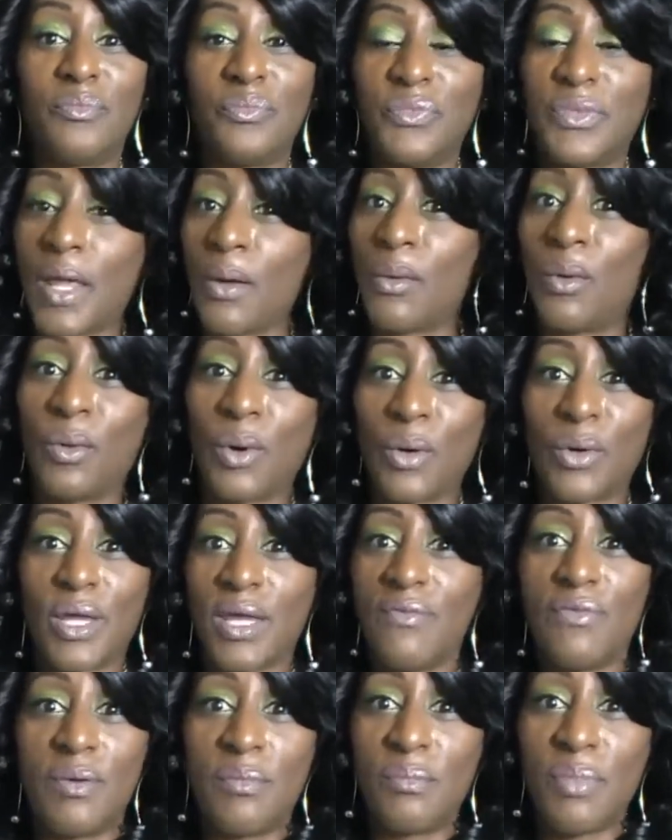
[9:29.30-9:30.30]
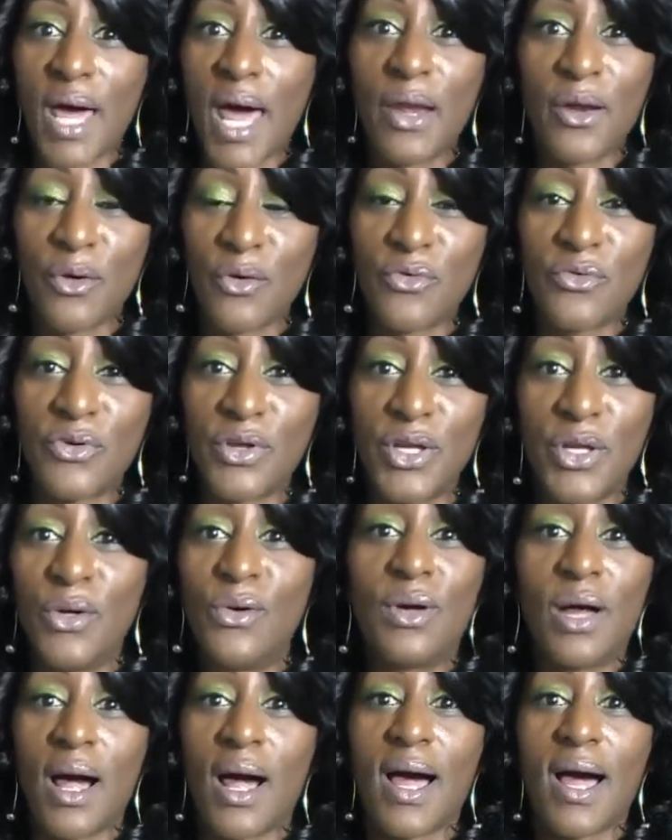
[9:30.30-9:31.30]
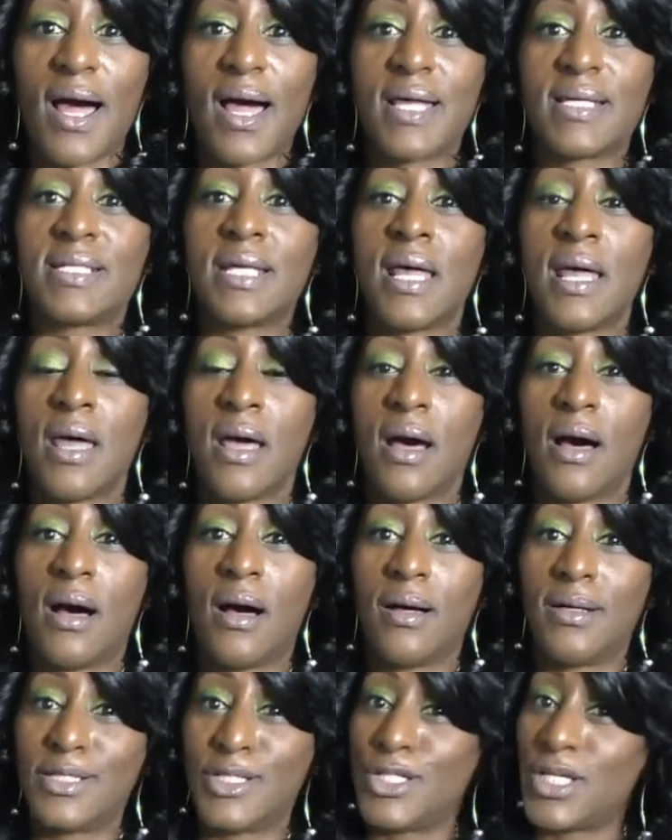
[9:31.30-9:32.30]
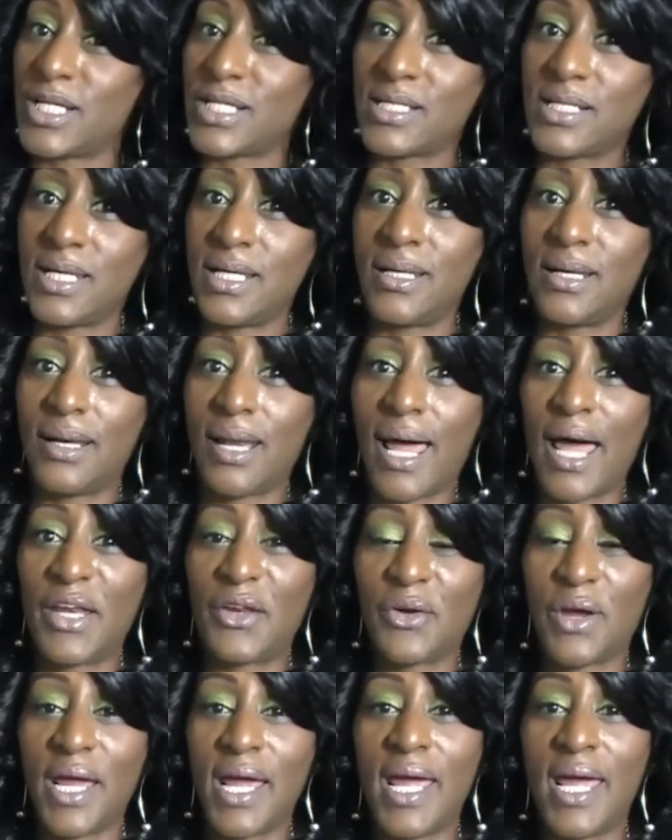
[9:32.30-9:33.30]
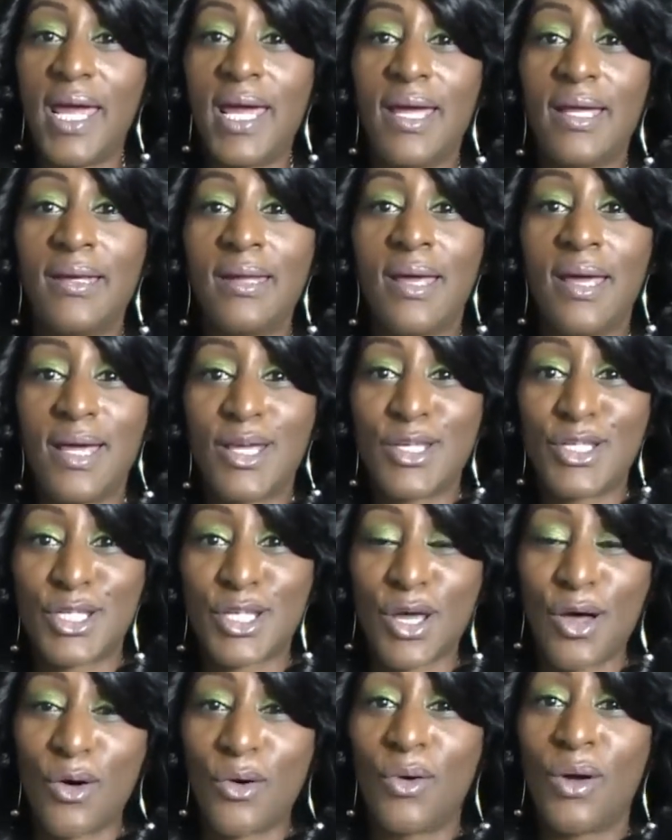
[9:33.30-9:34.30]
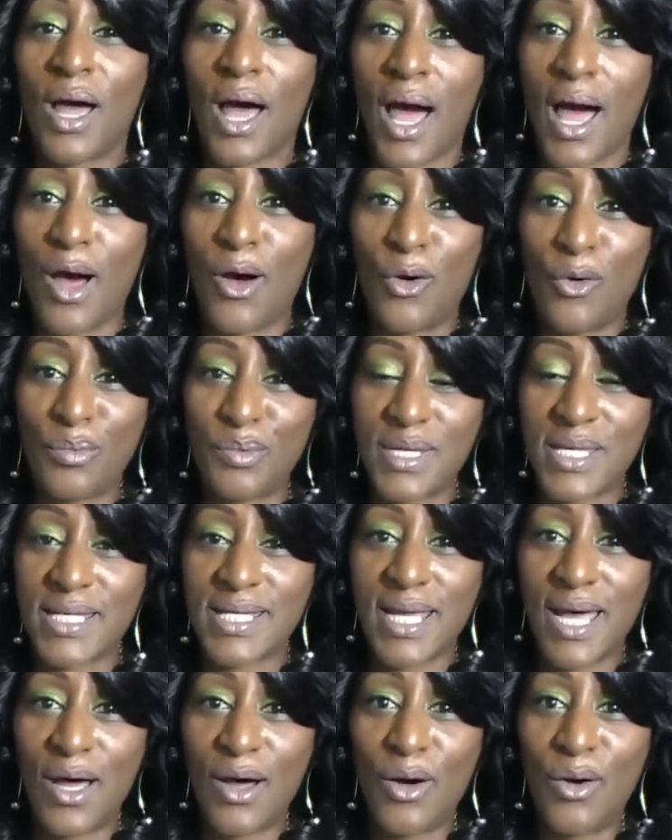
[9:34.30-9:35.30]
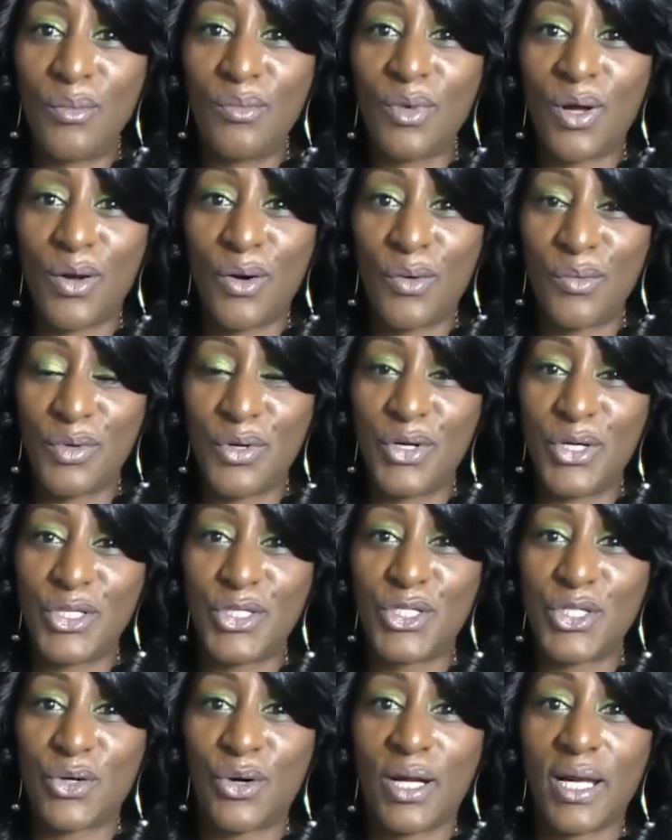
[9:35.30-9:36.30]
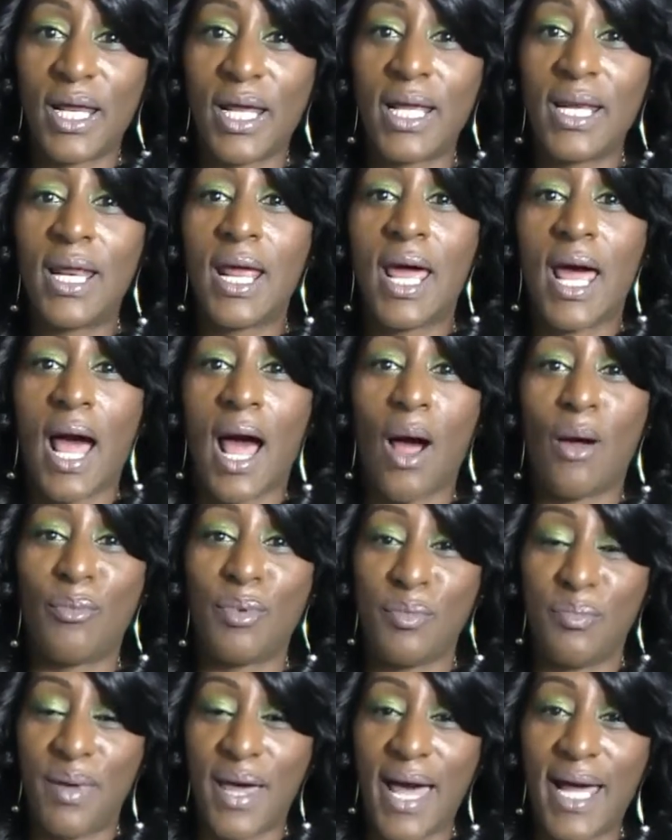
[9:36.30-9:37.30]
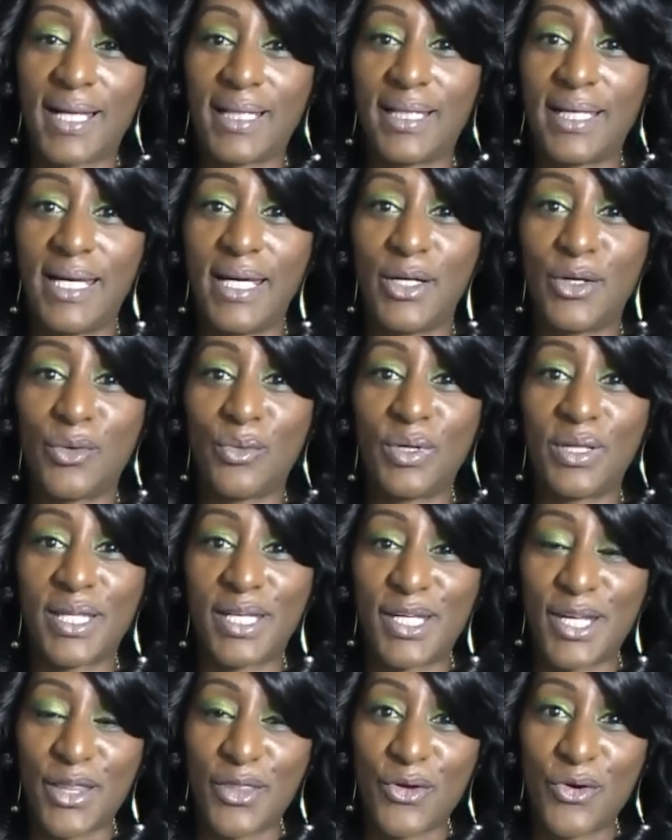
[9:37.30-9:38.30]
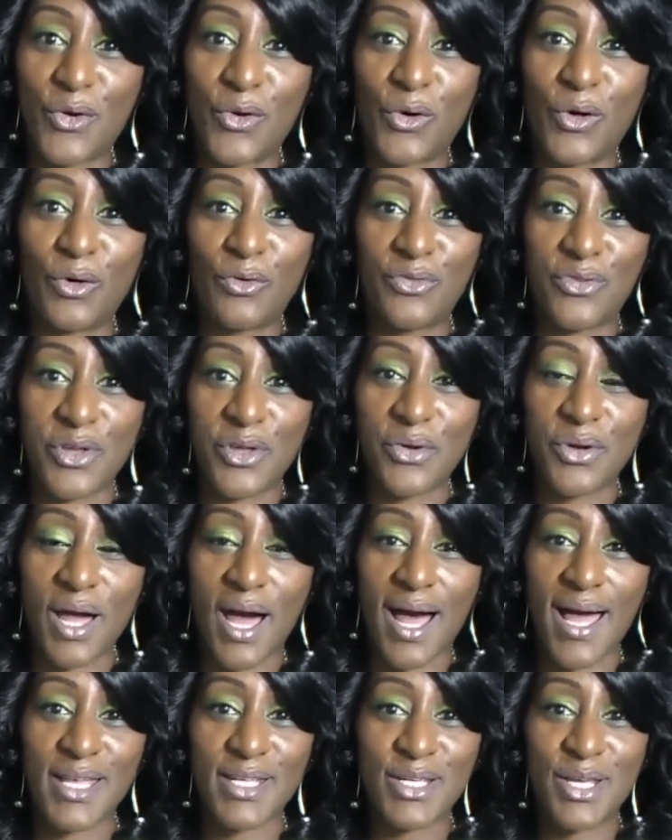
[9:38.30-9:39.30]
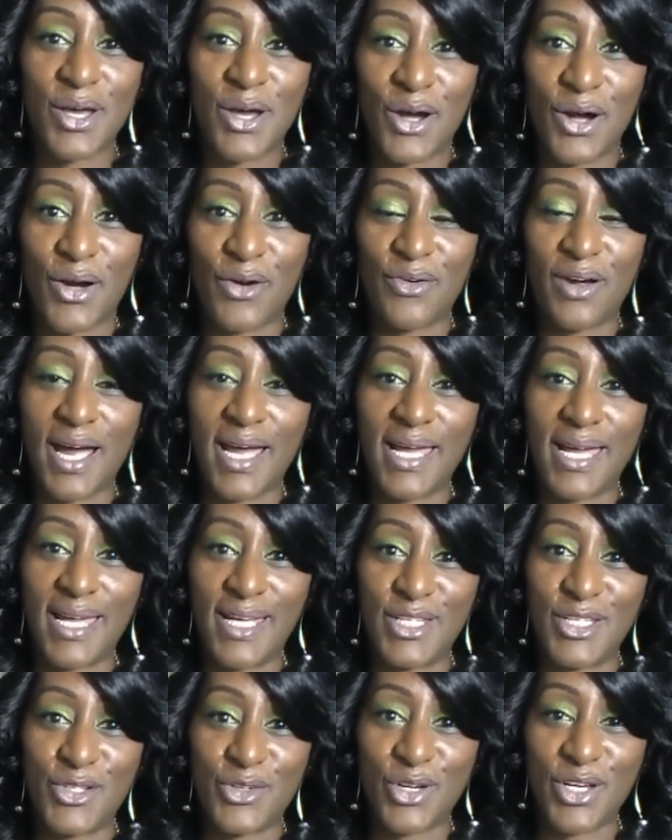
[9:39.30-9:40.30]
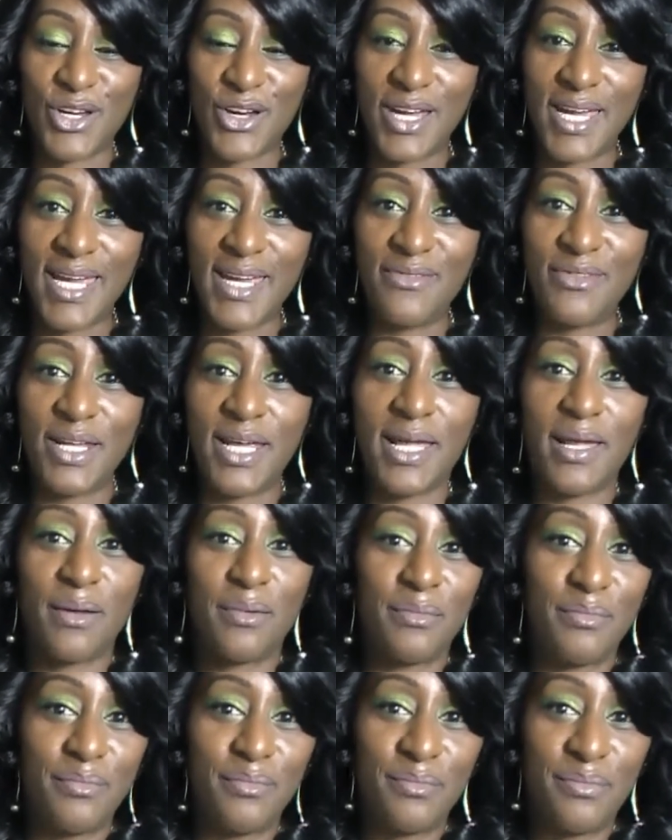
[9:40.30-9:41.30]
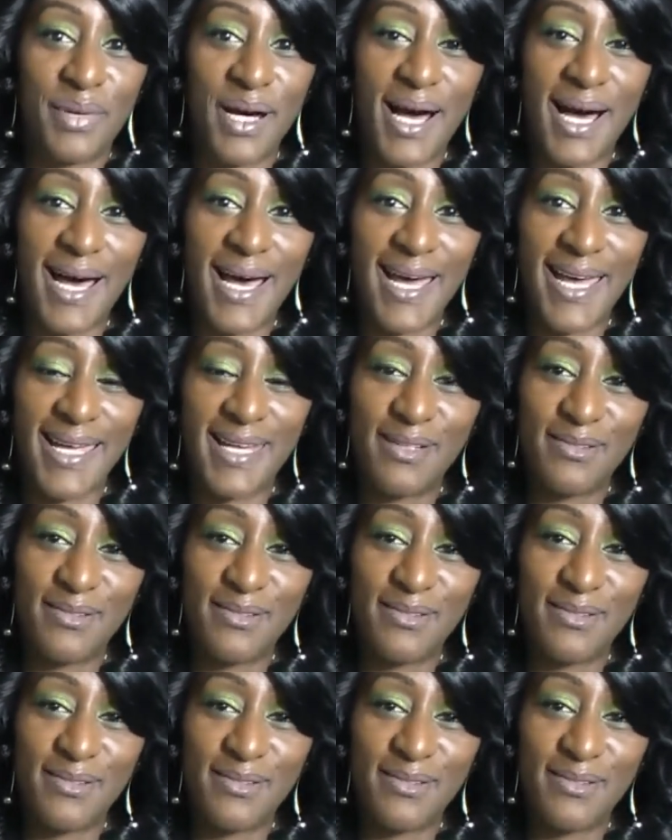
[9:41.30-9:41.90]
they will work even better for you guys. You just need a lighter hand. So I hope this helped. I hope you enjoyed it. I'll be back later with another haul for you guys. Alright, enjoy your evening. Bye.